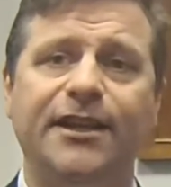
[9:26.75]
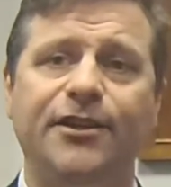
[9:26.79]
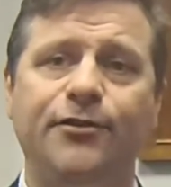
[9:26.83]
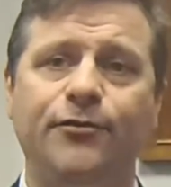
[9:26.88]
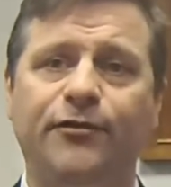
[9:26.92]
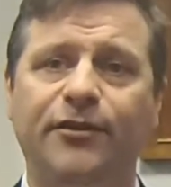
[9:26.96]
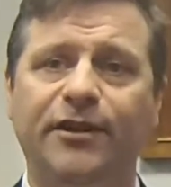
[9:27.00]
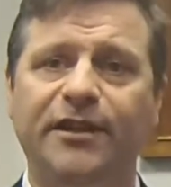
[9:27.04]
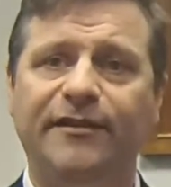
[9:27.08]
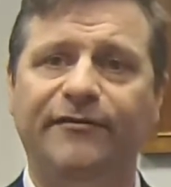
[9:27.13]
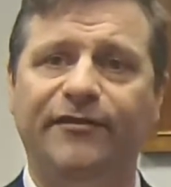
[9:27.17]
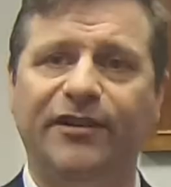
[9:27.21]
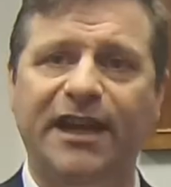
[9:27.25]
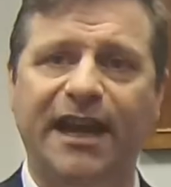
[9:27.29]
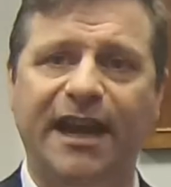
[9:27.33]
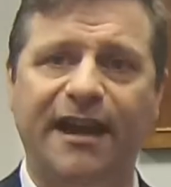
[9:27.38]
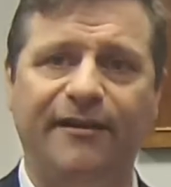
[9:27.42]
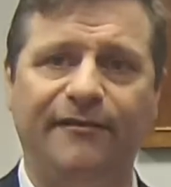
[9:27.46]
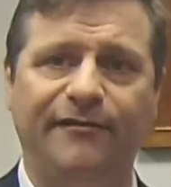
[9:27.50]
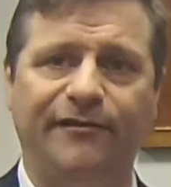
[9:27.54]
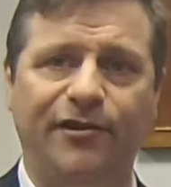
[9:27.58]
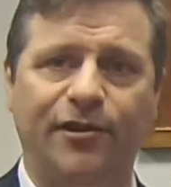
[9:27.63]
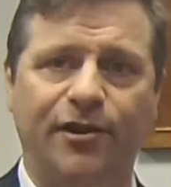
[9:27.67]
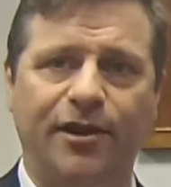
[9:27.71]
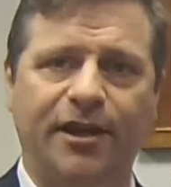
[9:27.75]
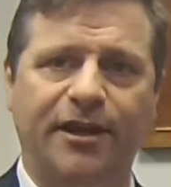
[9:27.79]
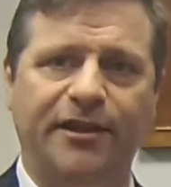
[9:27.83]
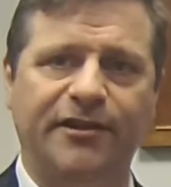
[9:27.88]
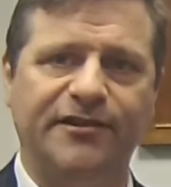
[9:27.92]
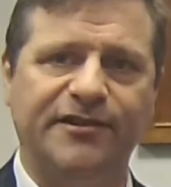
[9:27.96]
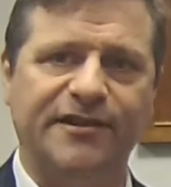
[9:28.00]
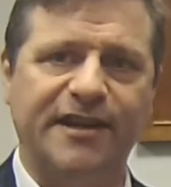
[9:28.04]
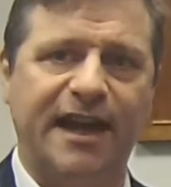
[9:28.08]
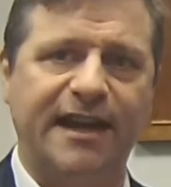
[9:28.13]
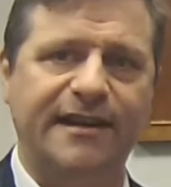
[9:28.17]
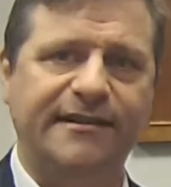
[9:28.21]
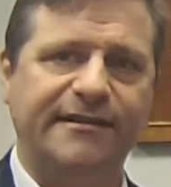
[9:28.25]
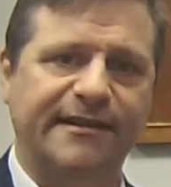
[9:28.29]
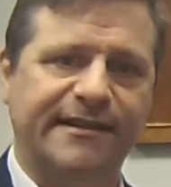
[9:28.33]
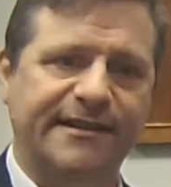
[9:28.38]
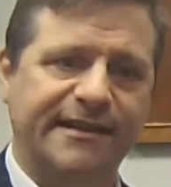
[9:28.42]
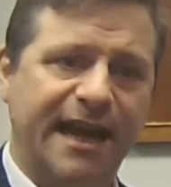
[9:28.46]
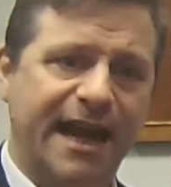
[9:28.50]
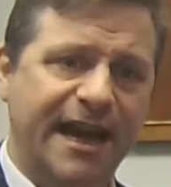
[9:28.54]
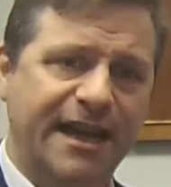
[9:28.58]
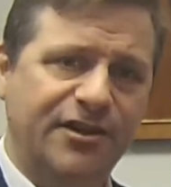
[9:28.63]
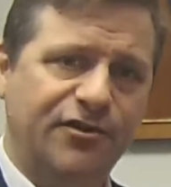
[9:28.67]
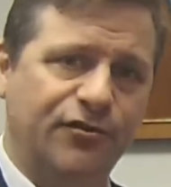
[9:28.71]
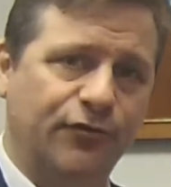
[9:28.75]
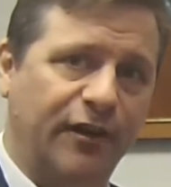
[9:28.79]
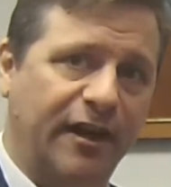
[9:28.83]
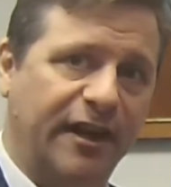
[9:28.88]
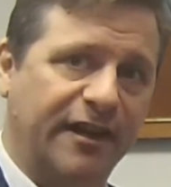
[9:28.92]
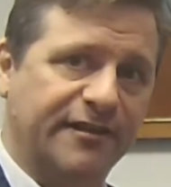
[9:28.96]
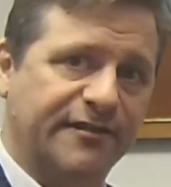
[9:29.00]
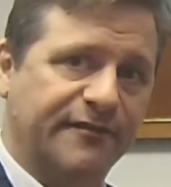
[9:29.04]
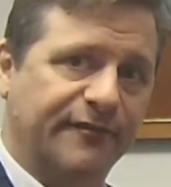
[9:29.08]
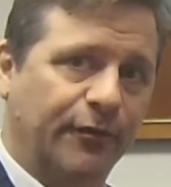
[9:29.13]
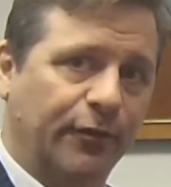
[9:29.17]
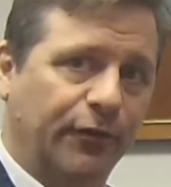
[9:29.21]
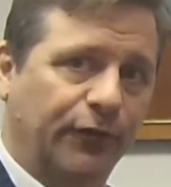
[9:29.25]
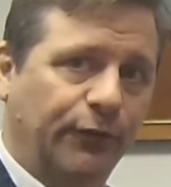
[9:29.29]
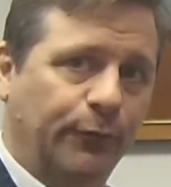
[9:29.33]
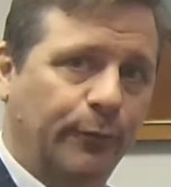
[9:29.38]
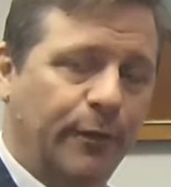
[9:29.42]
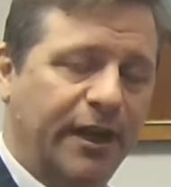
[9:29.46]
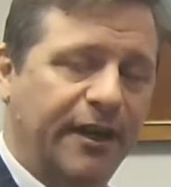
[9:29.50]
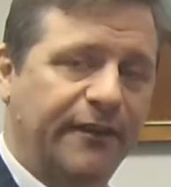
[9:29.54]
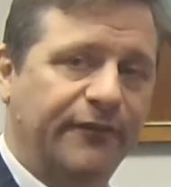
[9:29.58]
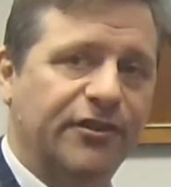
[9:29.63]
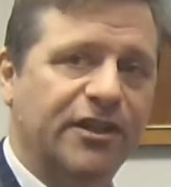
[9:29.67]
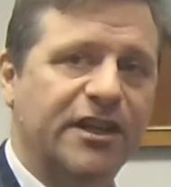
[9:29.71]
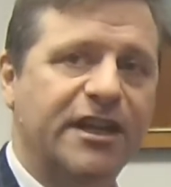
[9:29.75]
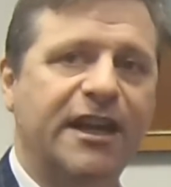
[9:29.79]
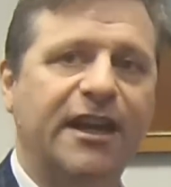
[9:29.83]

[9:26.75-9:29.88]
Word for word: You can even have side to side transverse waves.